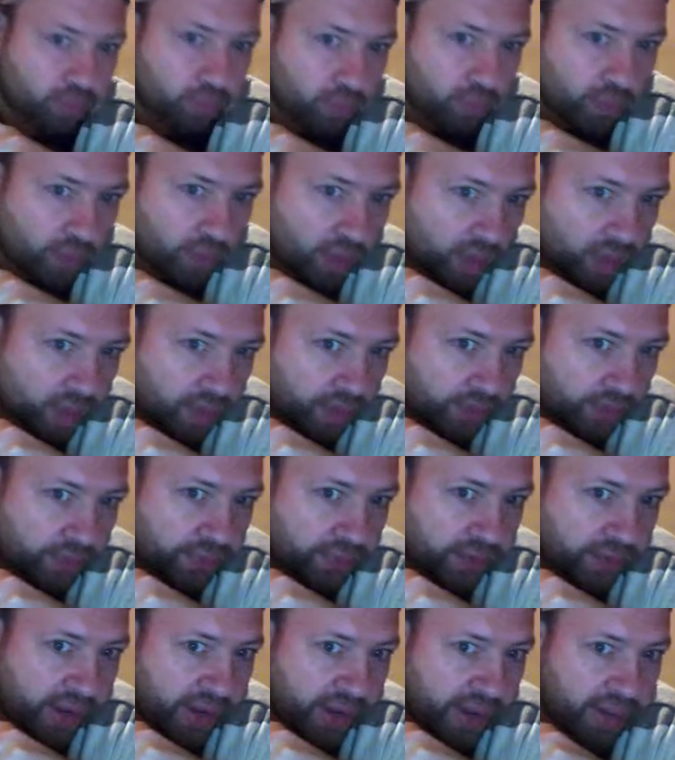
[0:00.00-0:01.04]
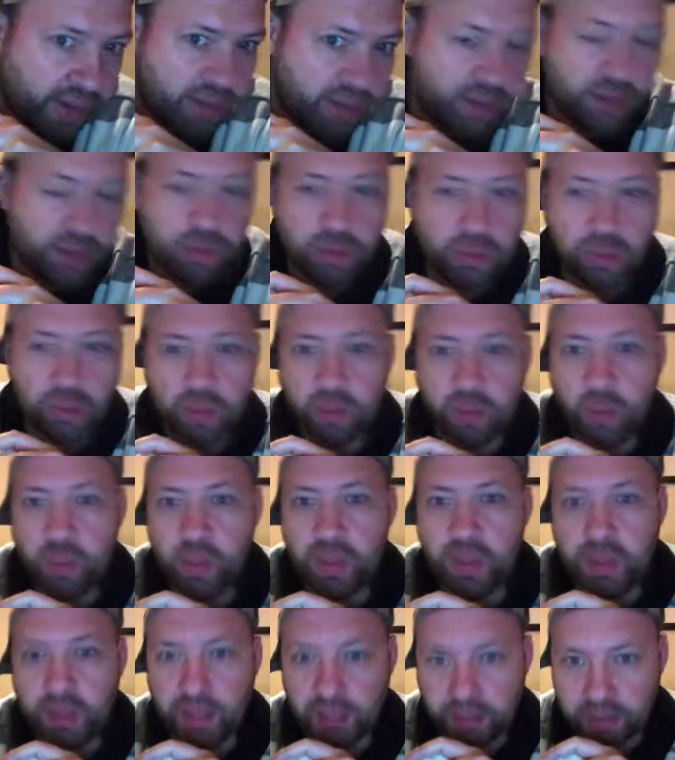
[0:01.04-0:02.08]
fact we need
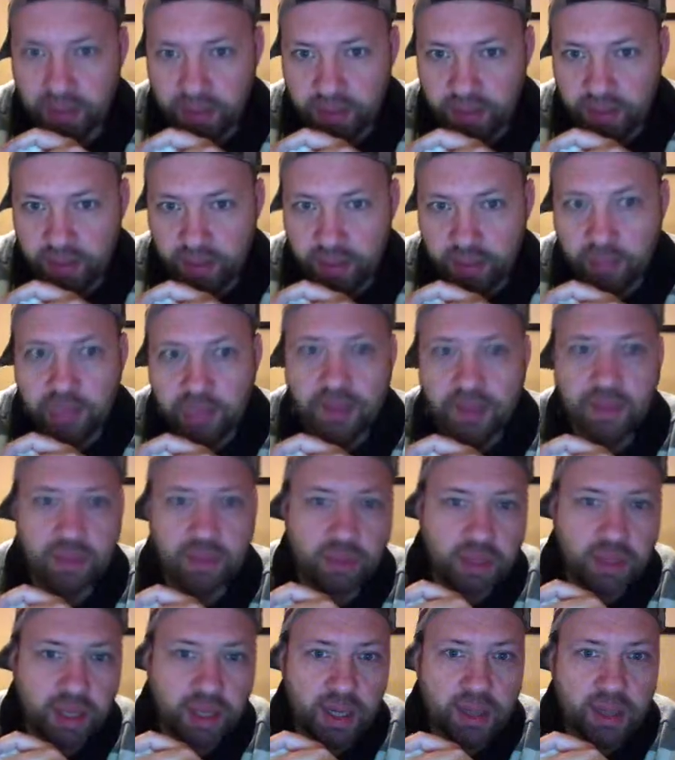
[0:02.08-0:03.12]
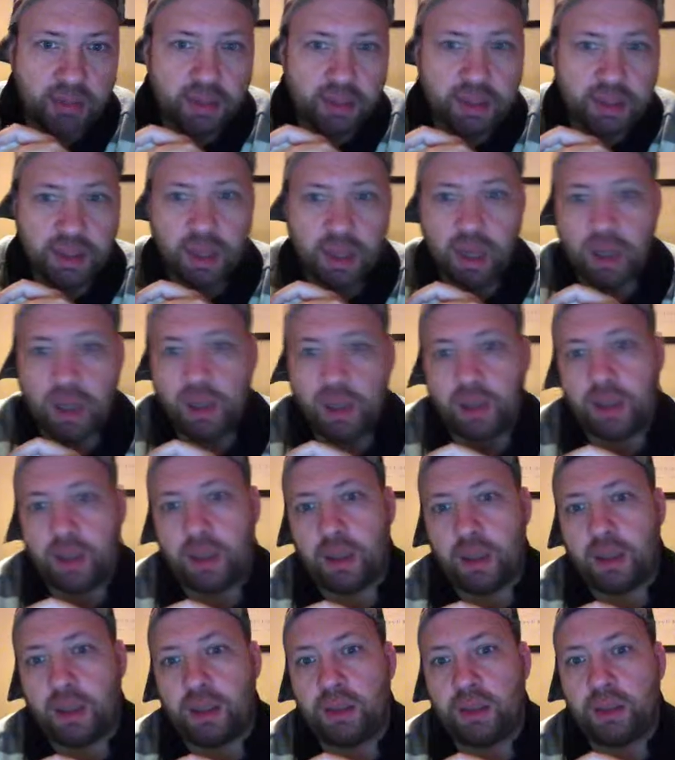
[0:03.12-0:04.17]
them sometimes, and
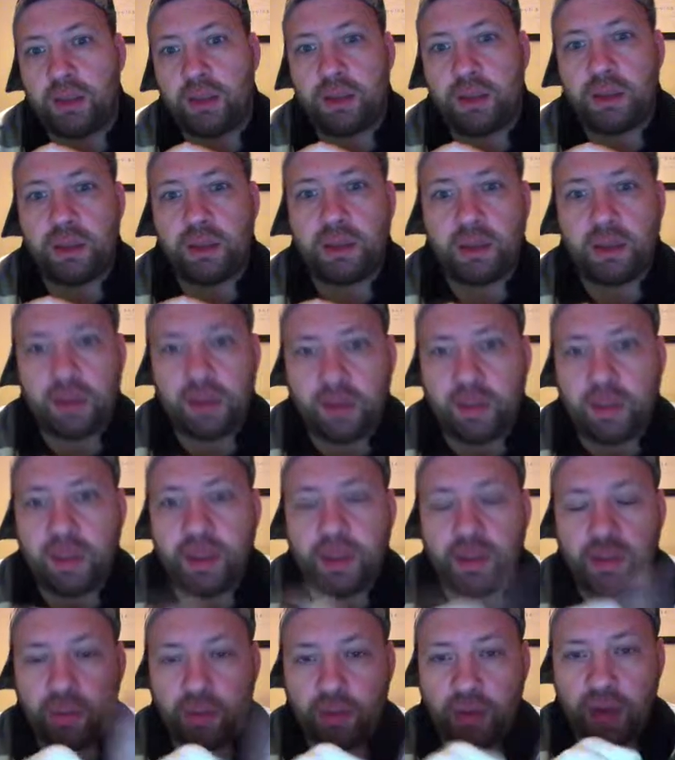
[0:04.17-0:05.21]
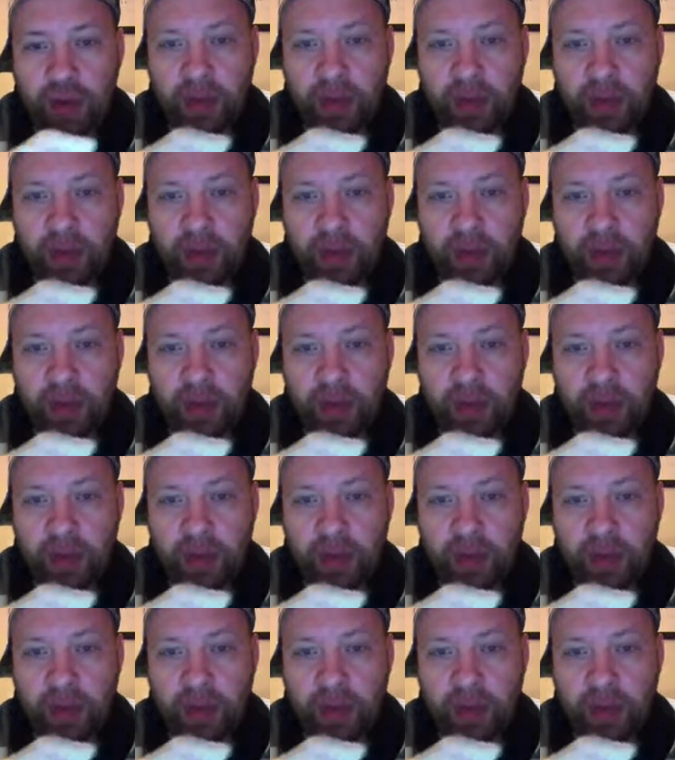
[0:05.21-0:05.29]
it's better to have them